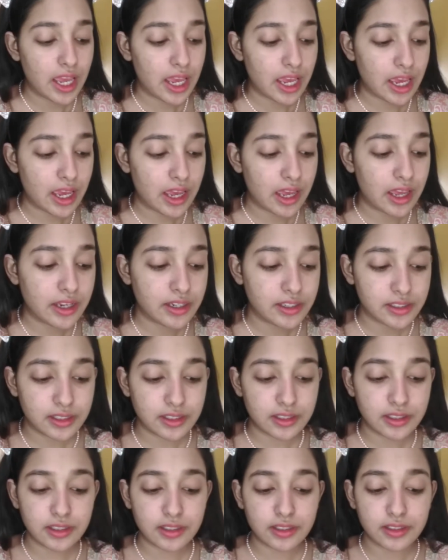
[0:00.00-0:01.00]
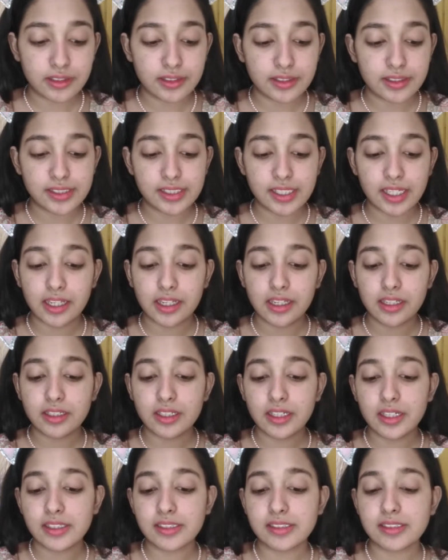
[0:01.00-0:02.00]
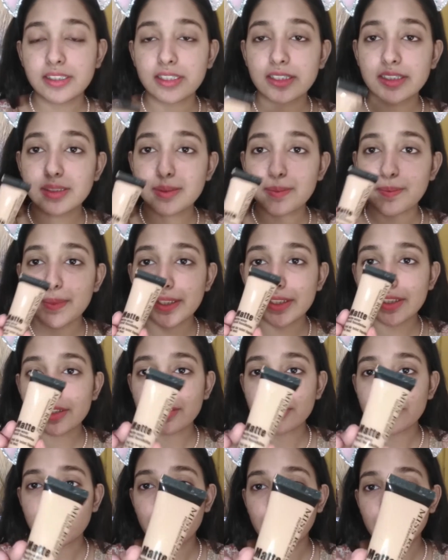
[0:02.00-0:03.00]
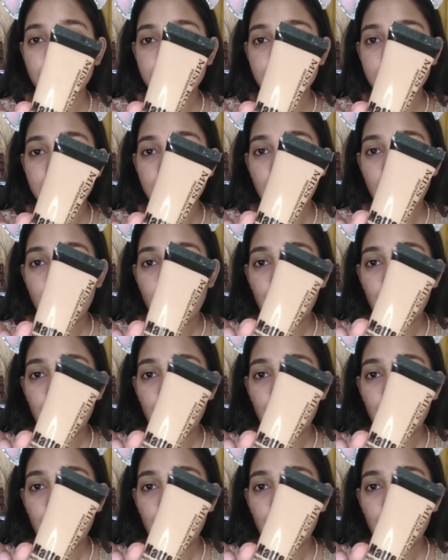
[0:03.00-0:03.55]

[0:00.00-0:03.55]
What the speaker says: And the second is this Miss Rose